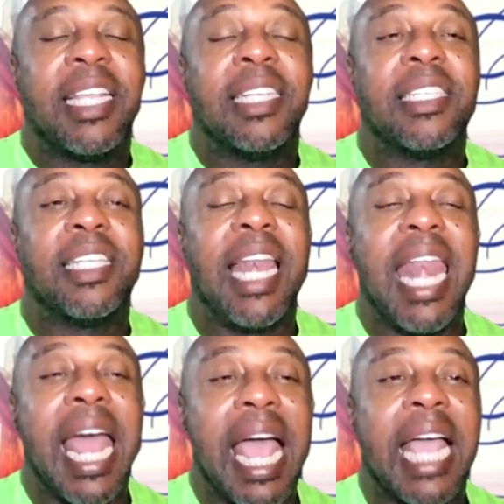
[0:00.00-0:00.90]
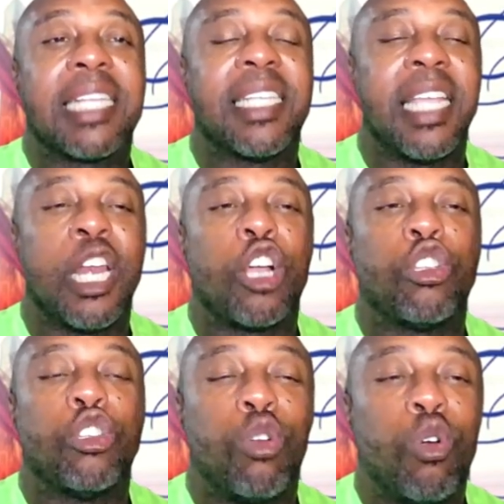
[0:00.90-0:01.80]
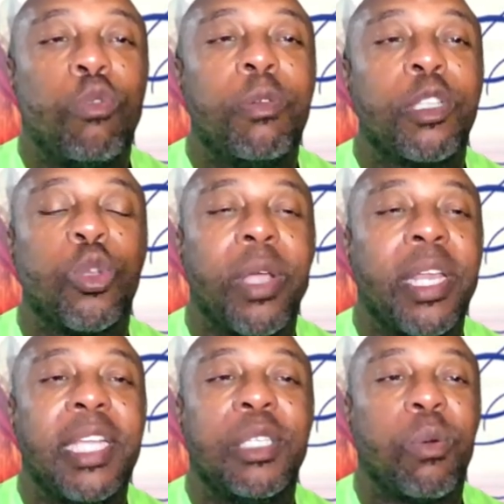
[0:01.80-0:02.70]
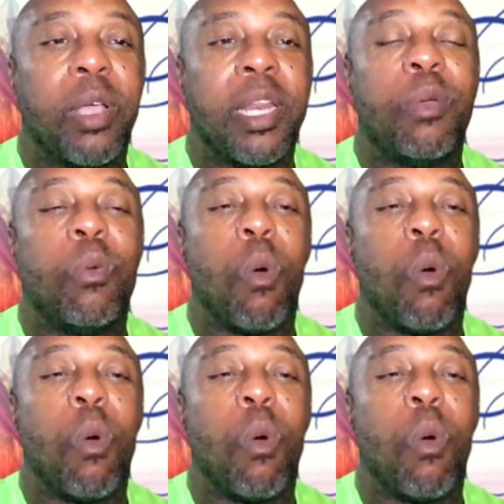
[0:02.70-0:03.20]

This is the last in October 2020.